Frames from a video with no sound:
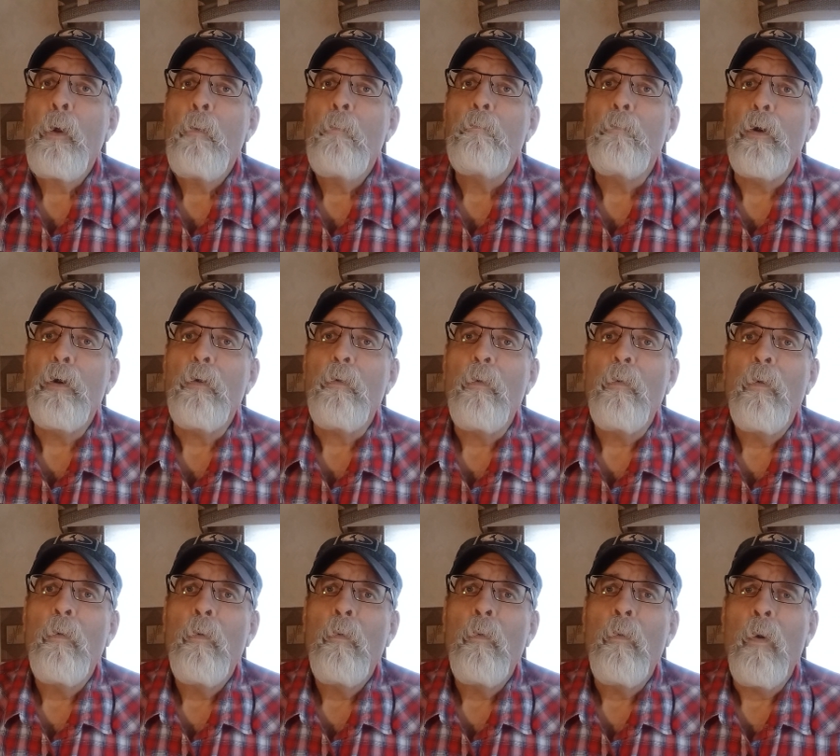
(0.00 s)
But
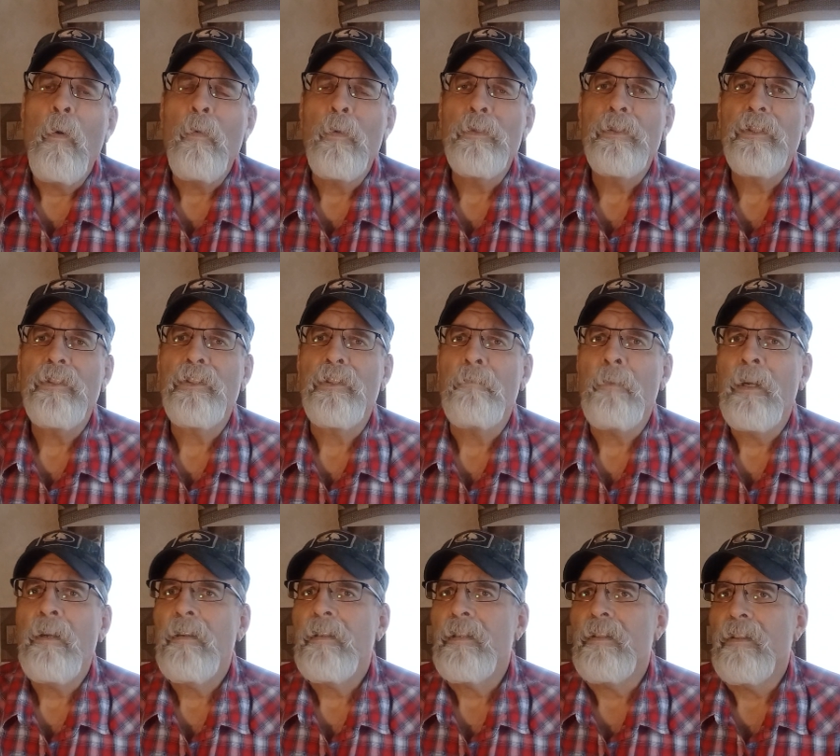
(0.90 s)
what was the
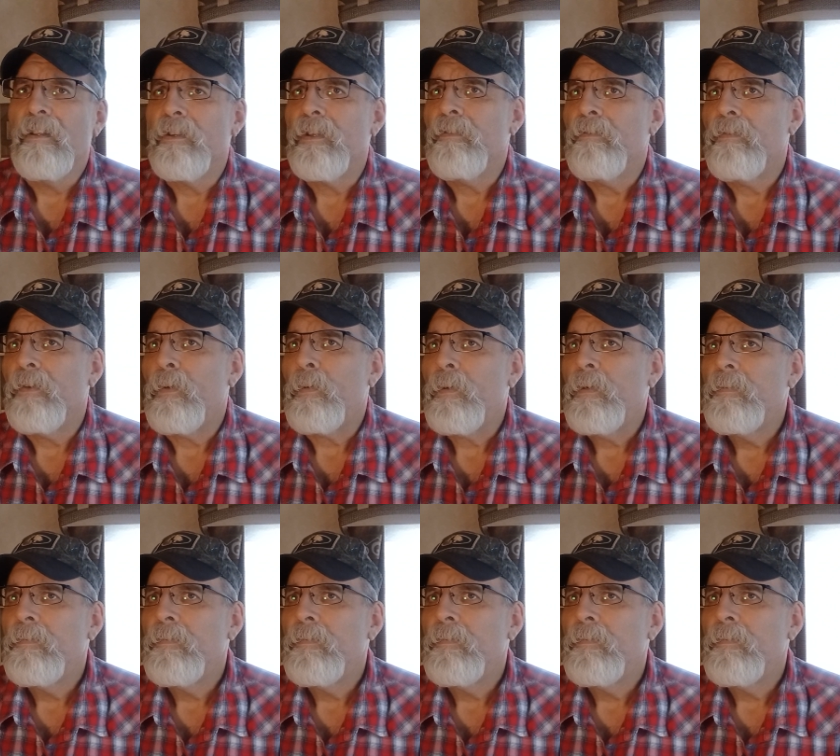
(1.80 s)
Samaritan looking for?